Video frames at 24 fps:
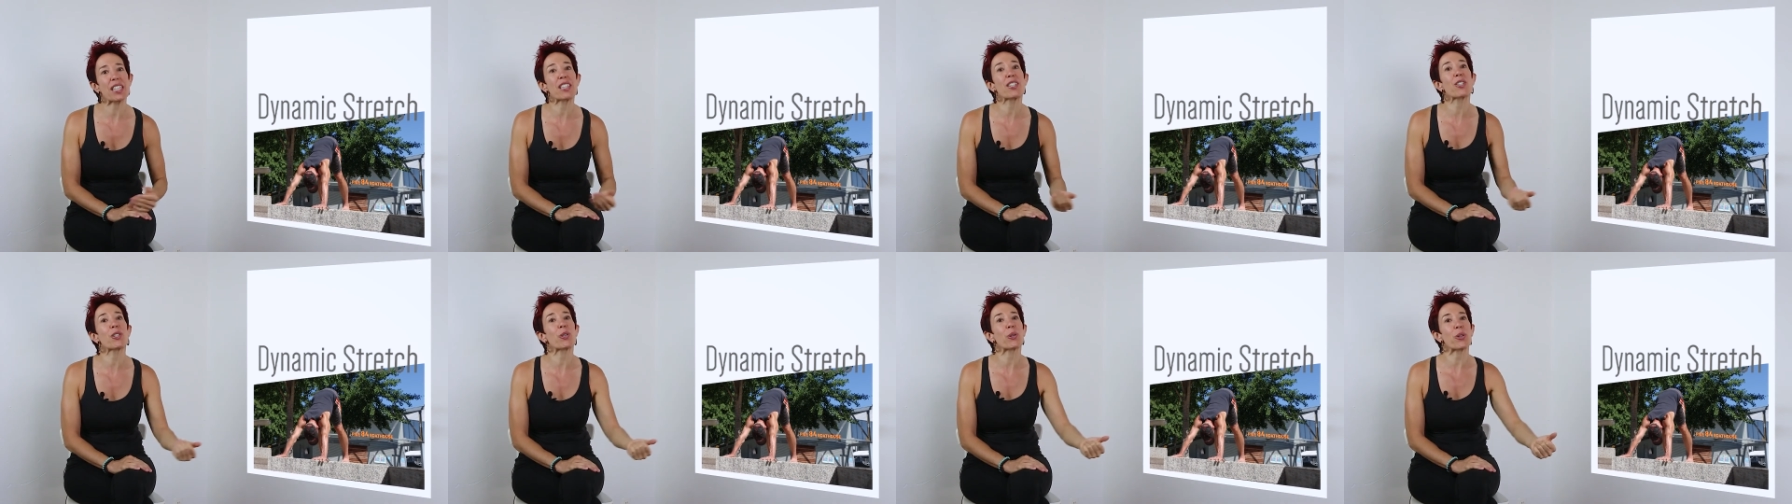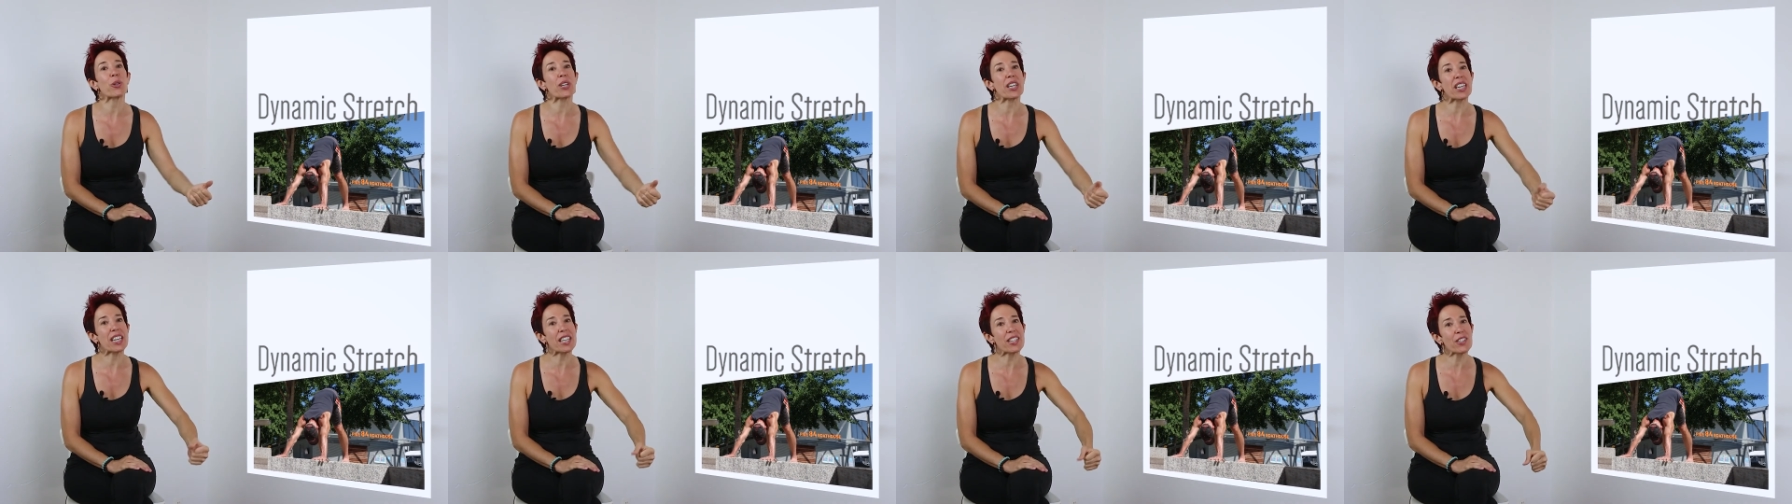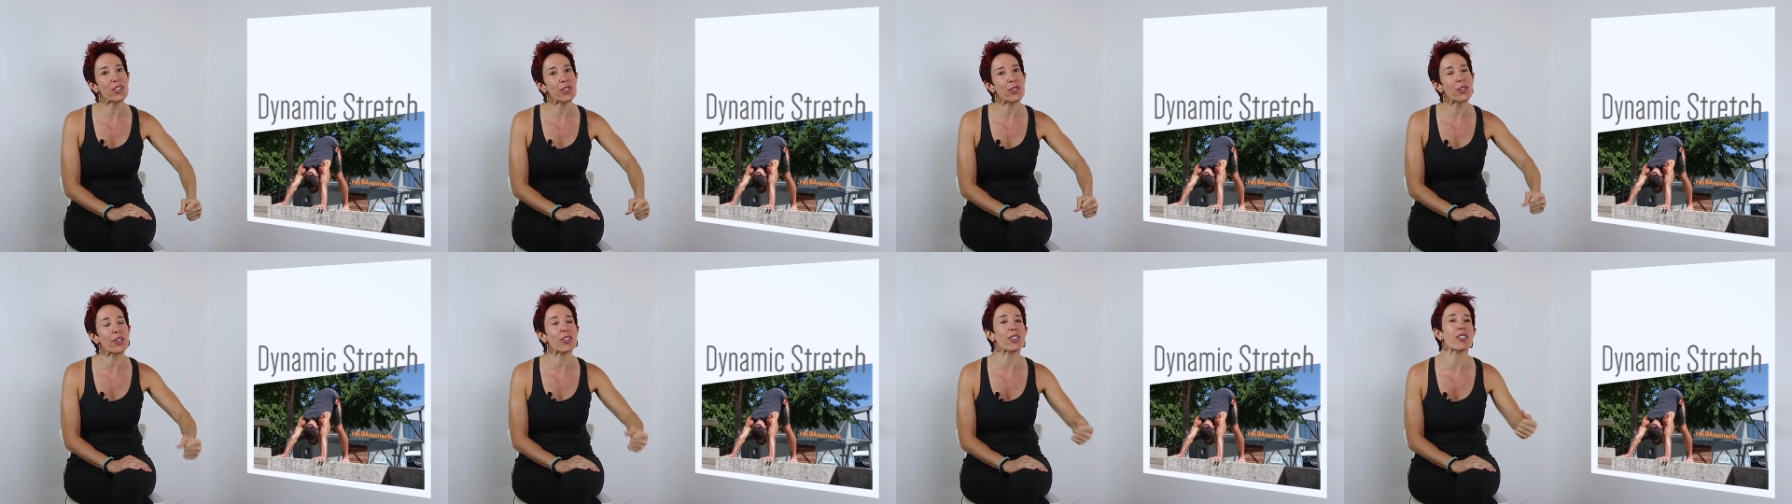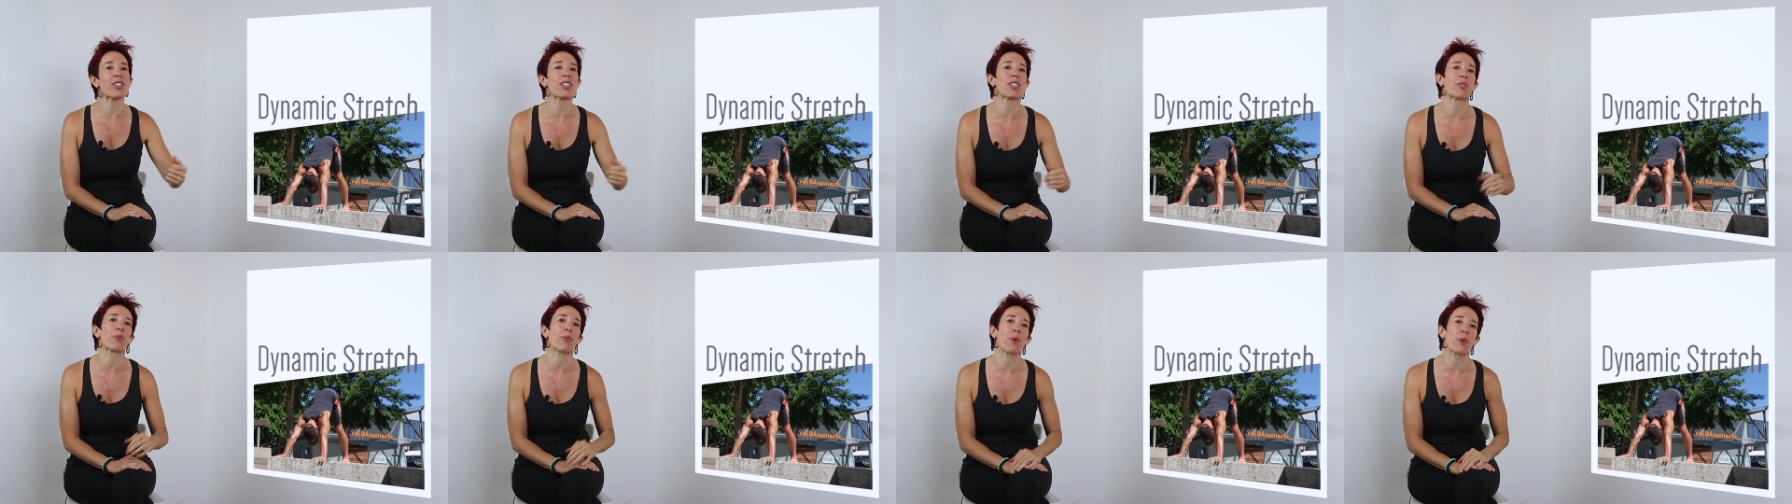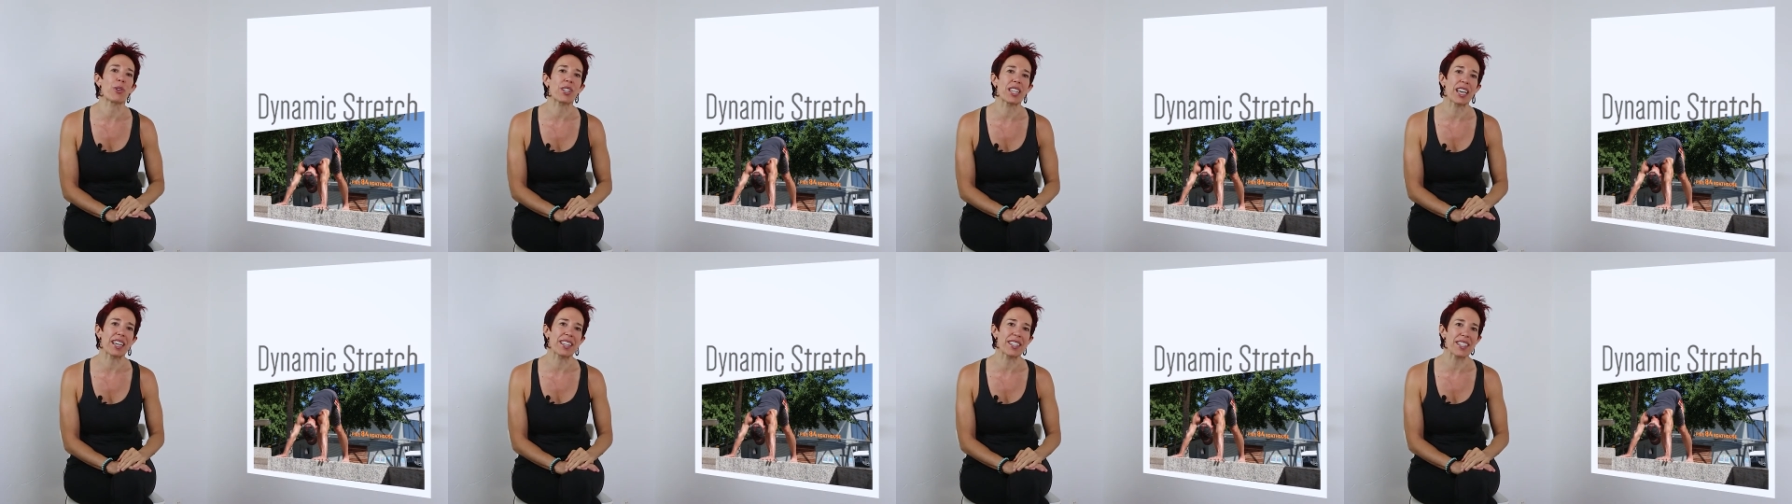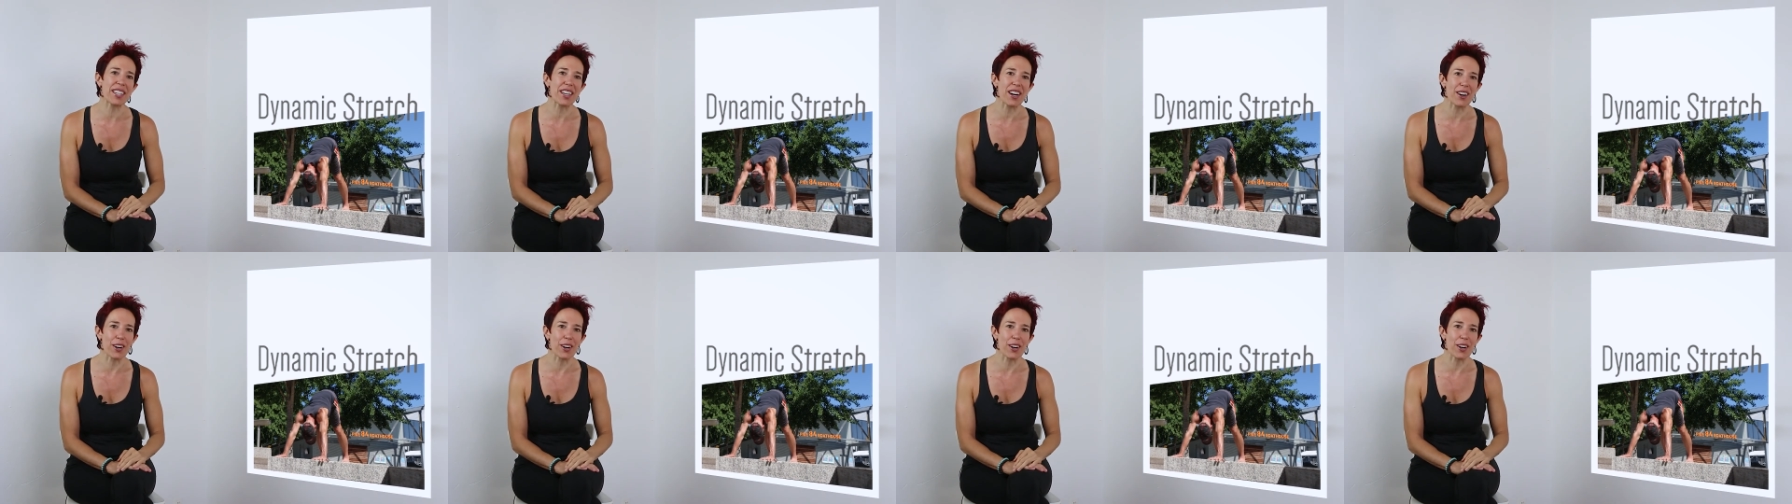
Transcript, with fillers: is to internally rotate the